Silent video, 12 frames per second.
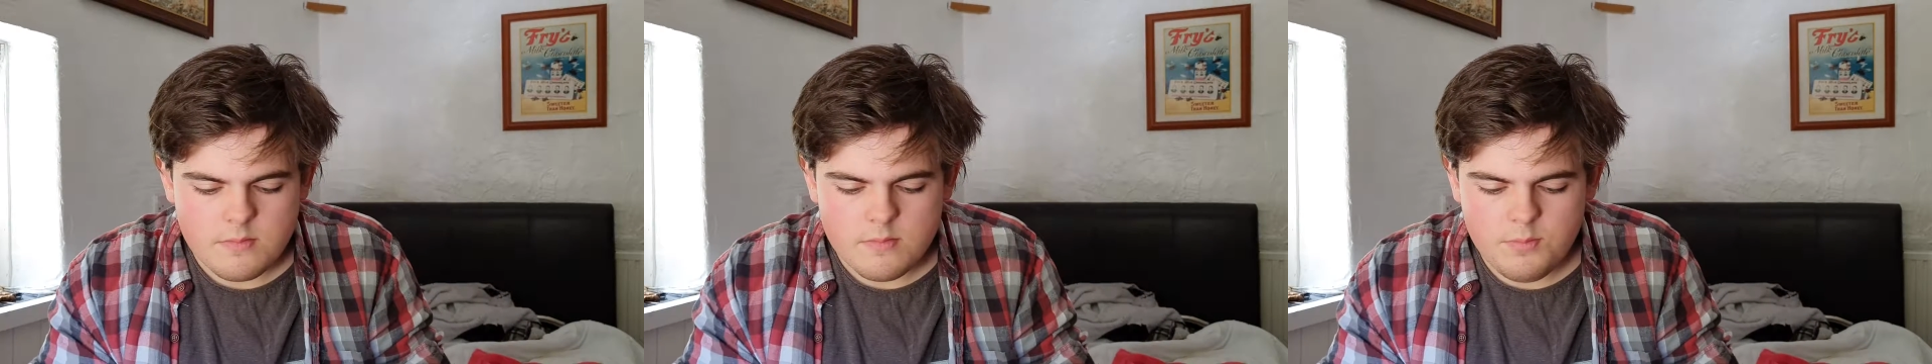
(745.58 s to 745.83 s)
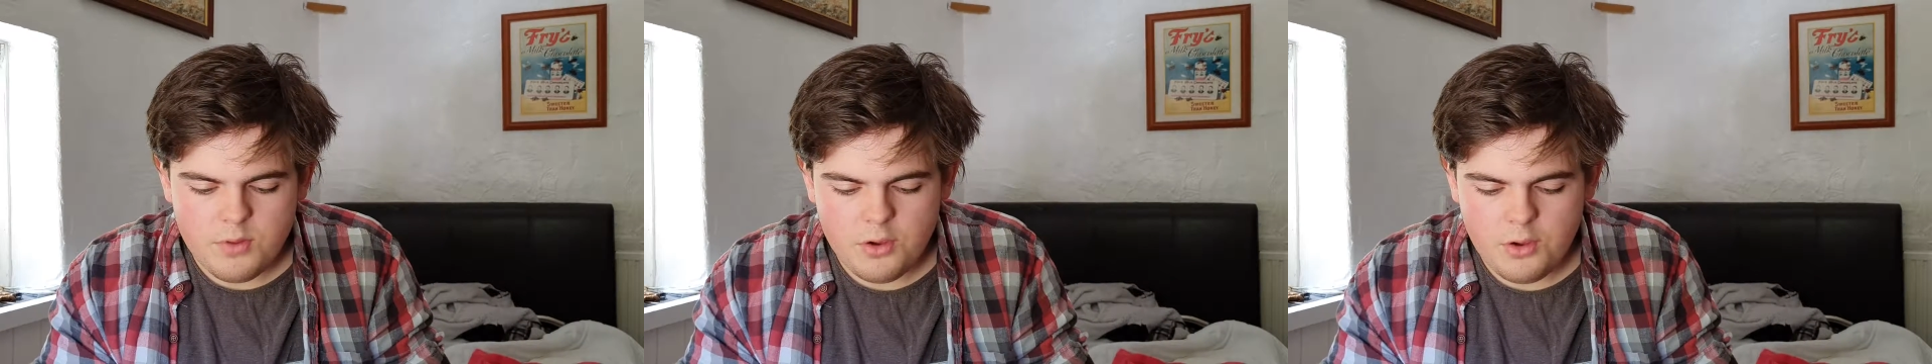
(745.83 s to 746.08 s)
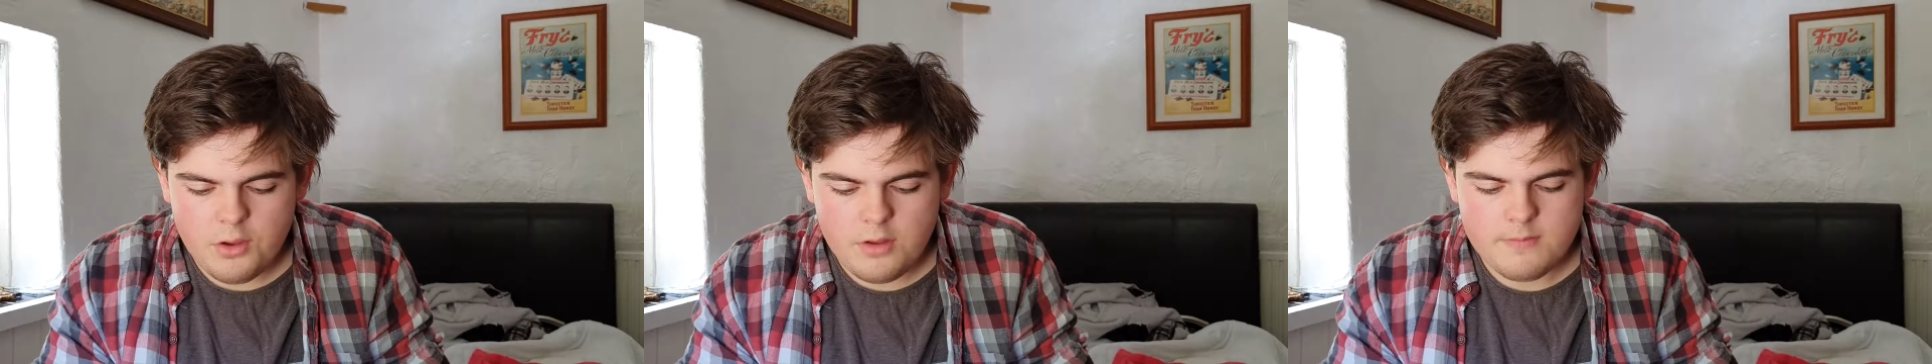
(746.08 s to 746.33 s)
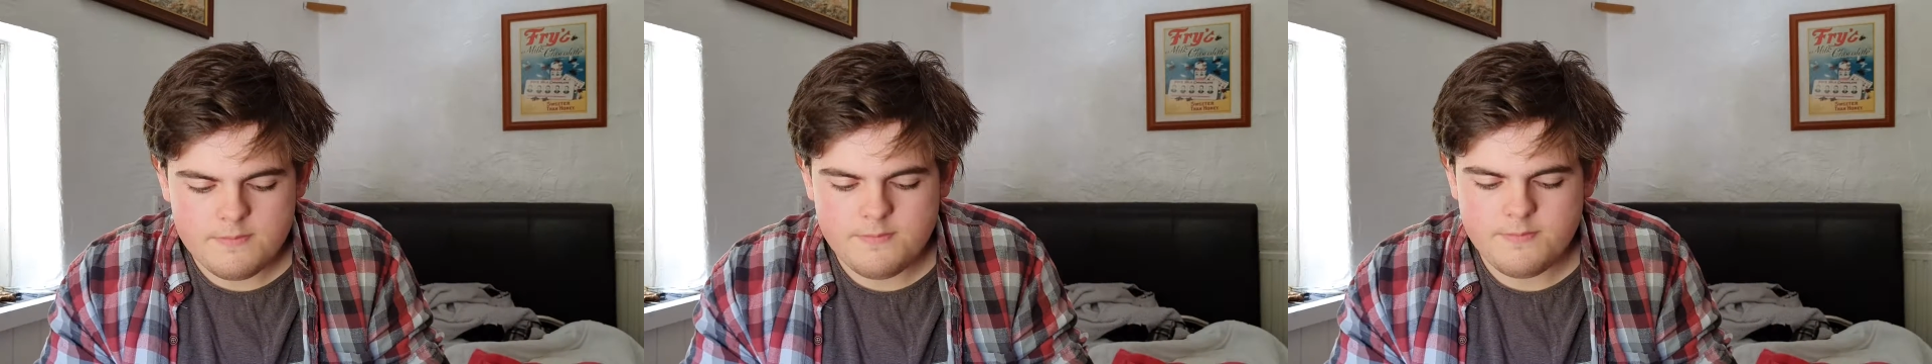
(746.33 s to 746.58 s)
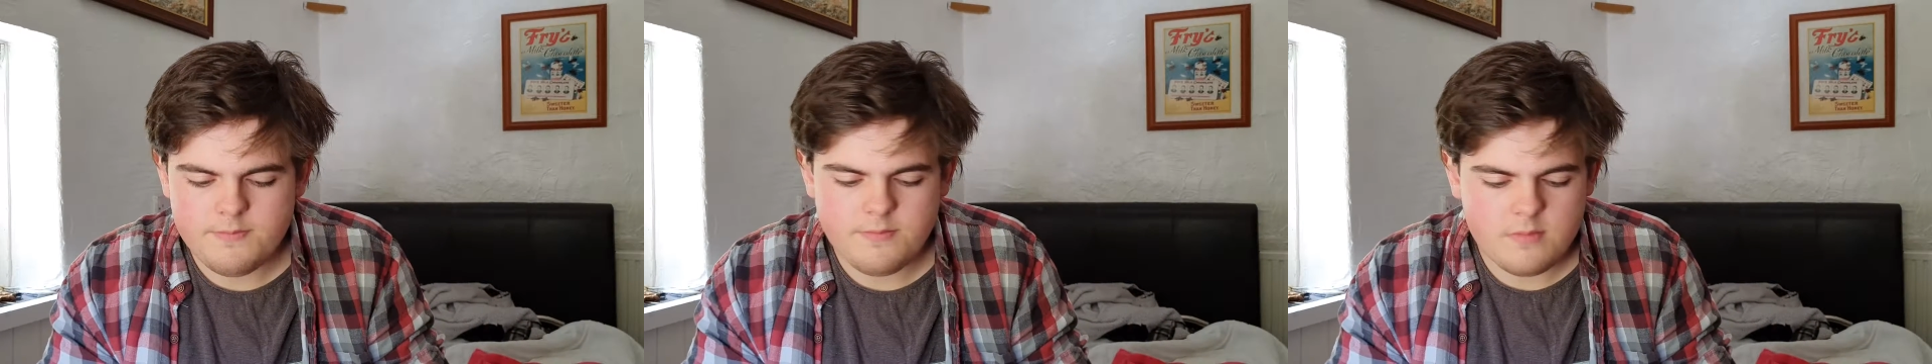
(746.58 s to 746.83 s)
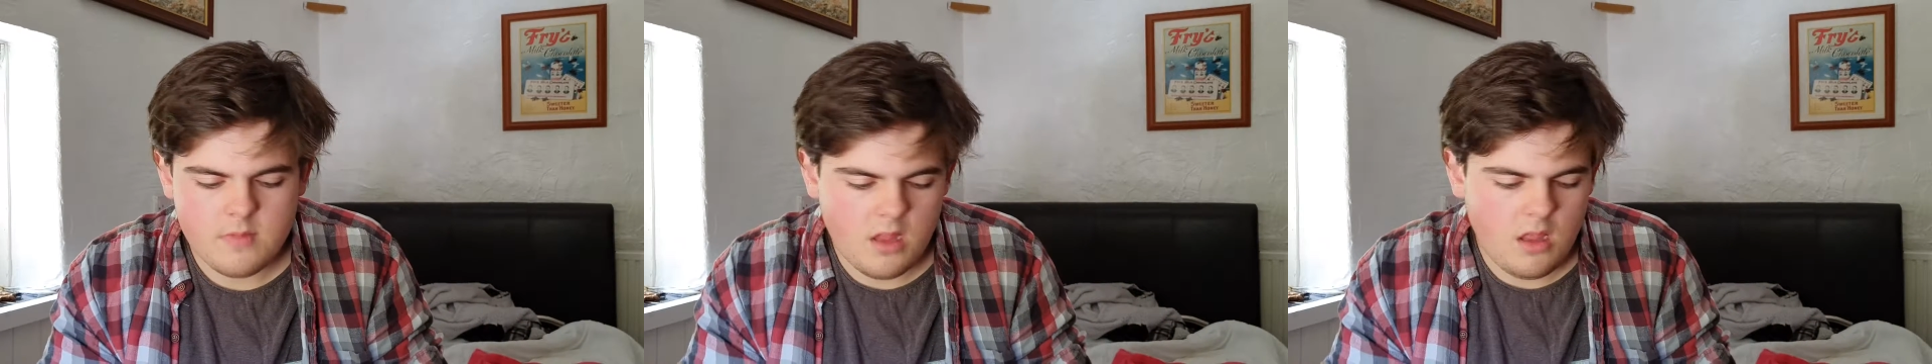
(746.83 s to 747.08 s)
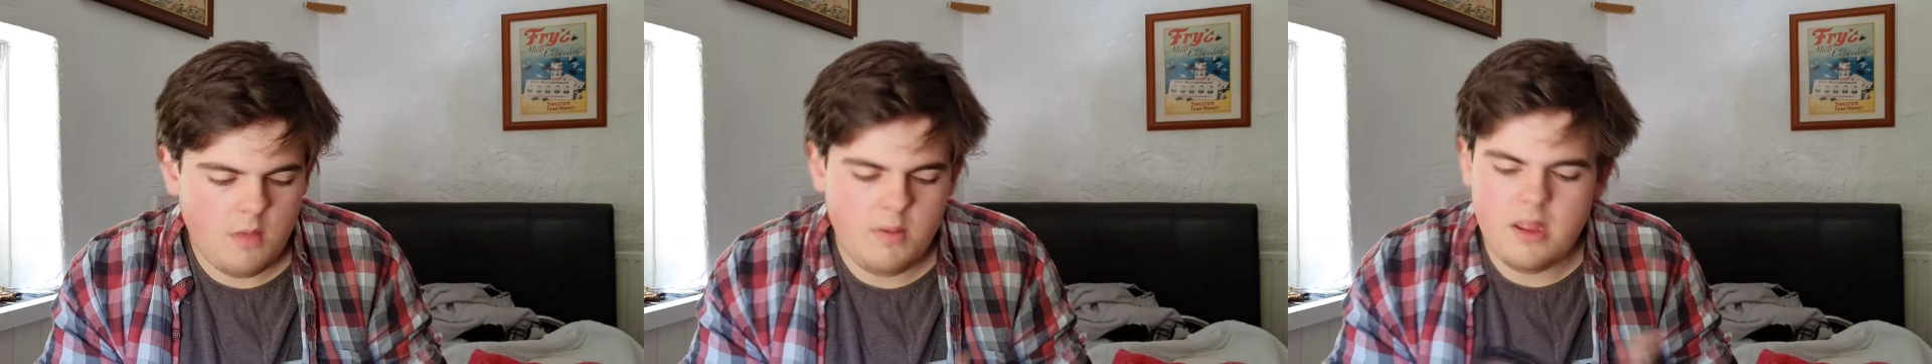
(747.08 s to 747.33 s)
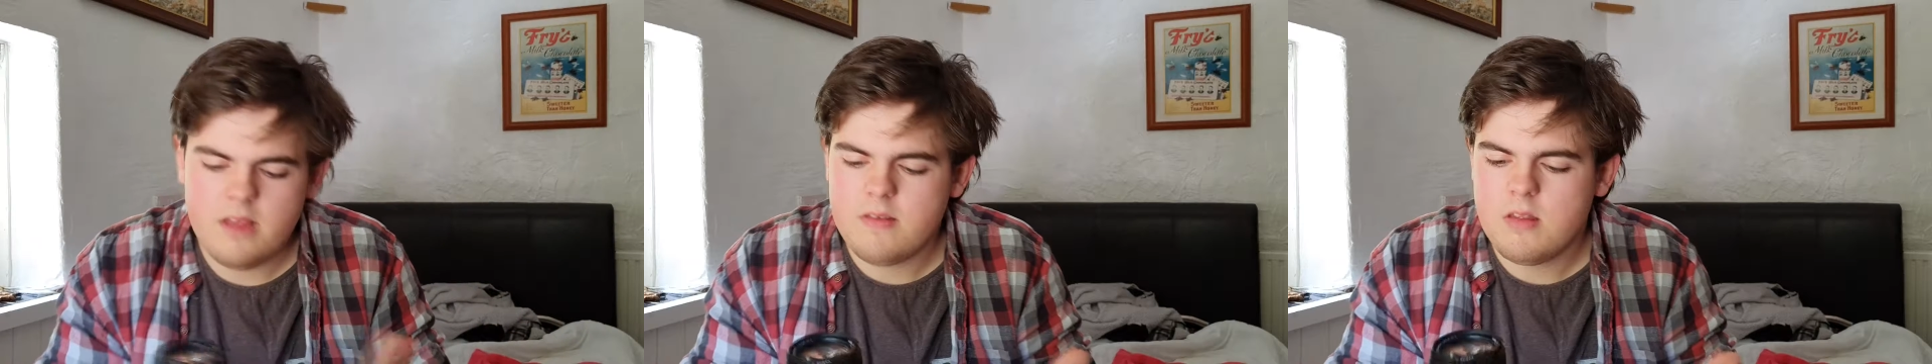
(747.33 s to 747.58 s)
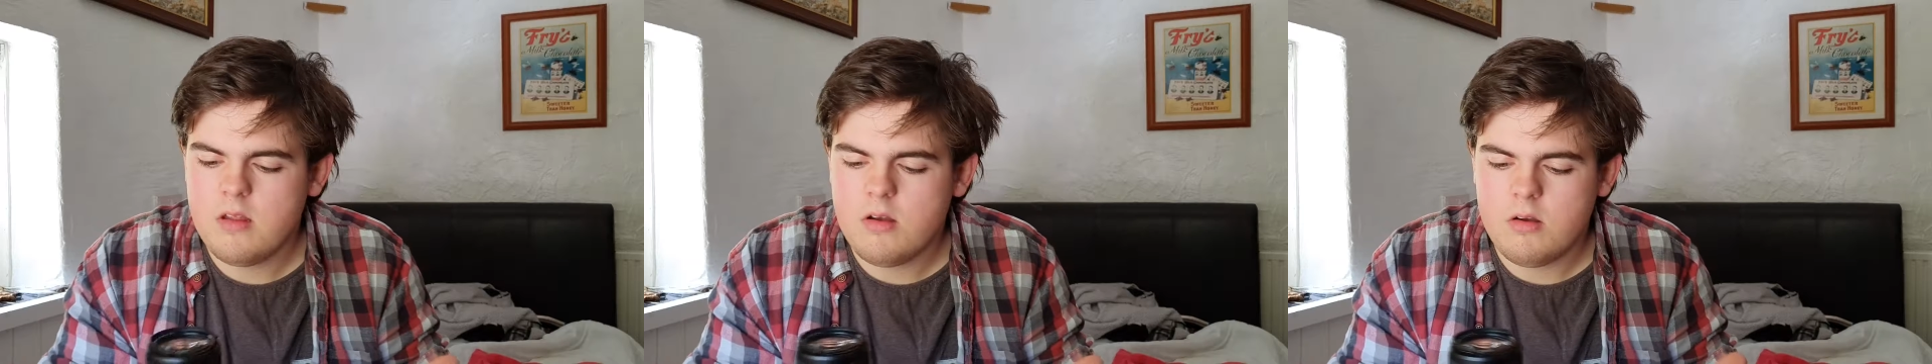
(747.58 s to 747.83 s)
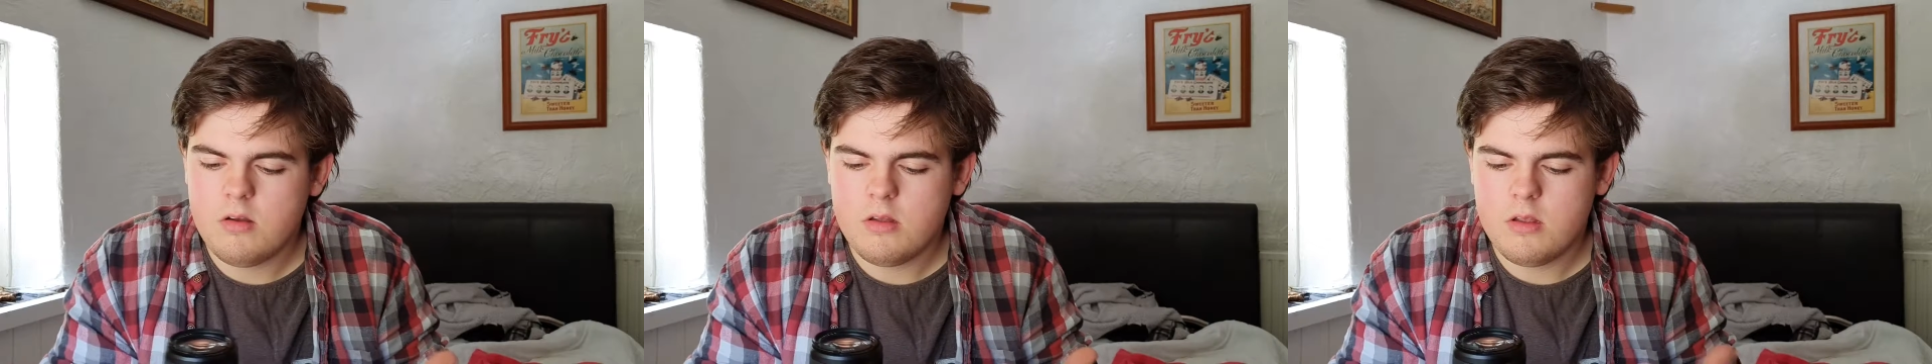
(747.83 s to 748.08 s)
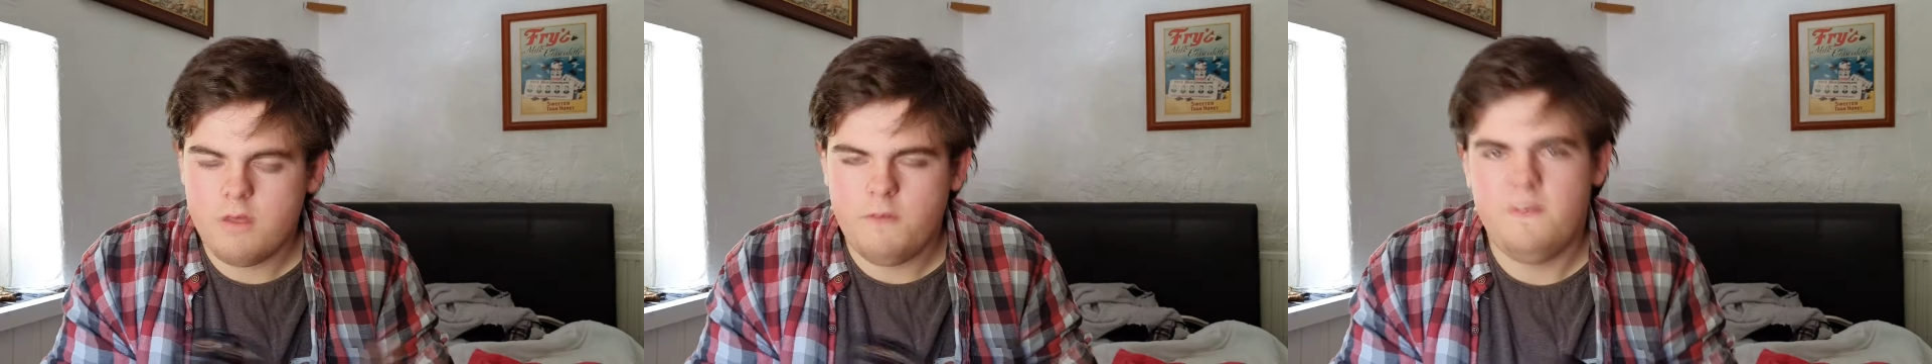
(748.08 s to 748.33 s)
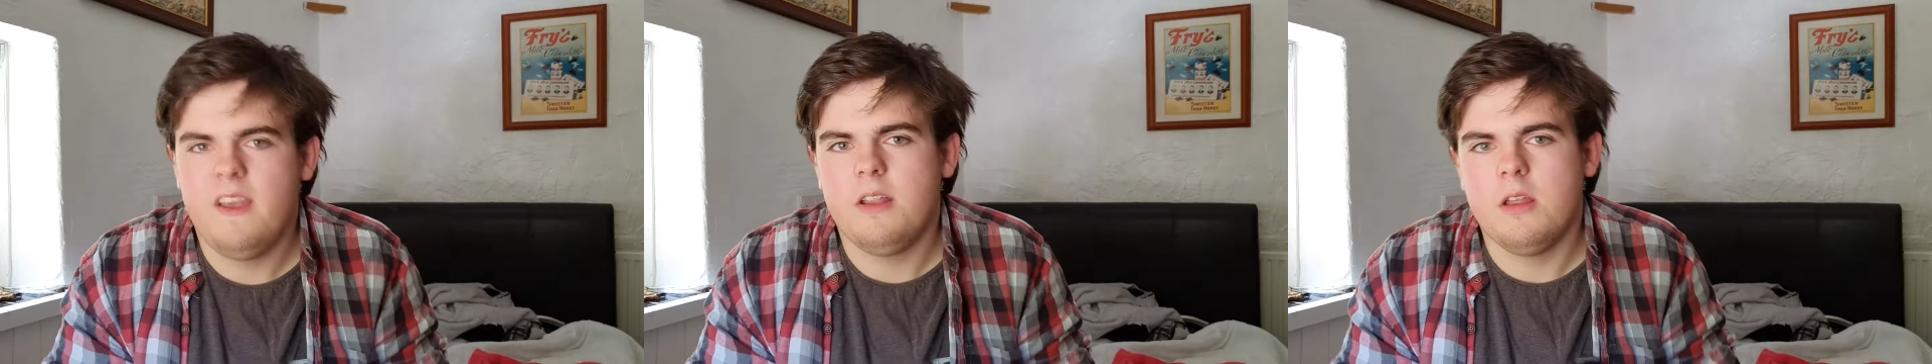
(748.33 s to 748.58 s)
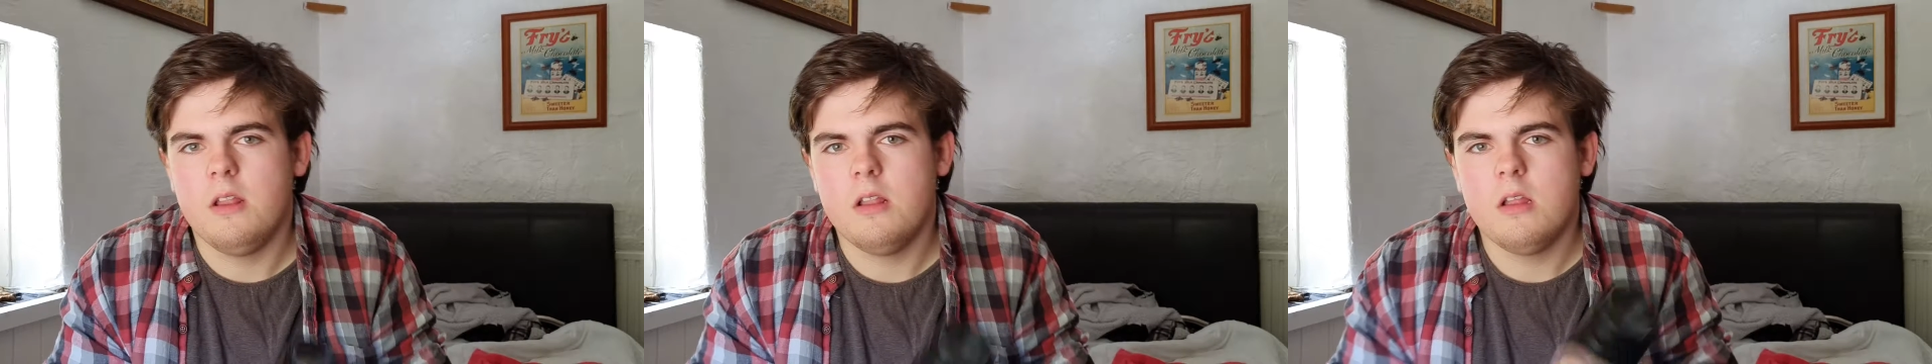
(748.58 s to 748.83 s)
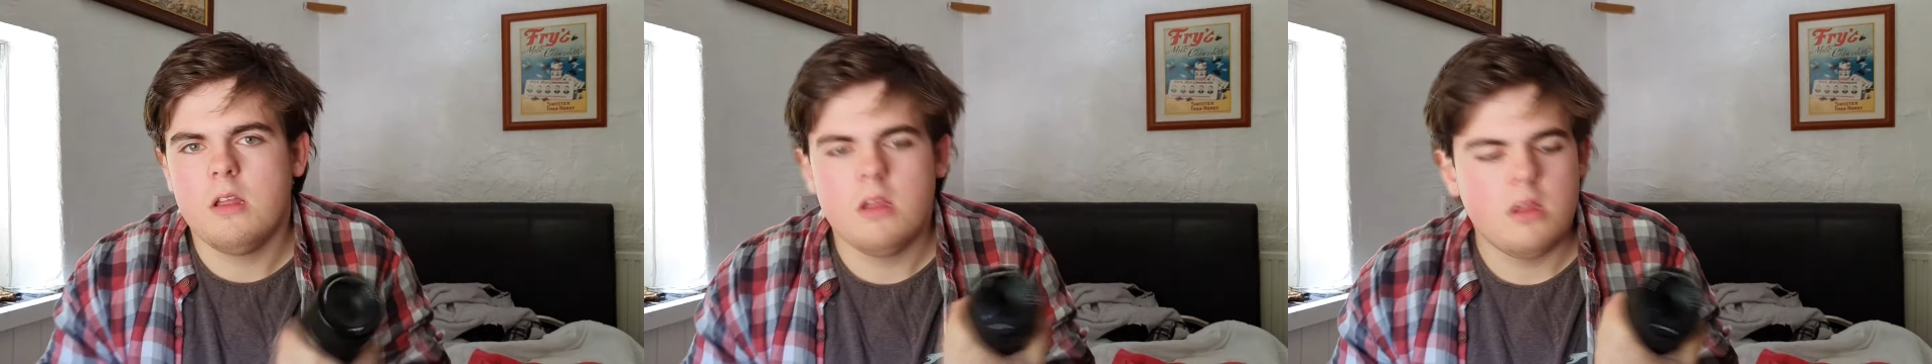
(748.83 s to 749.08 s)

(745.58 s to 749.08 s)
But I mean, it's not affecting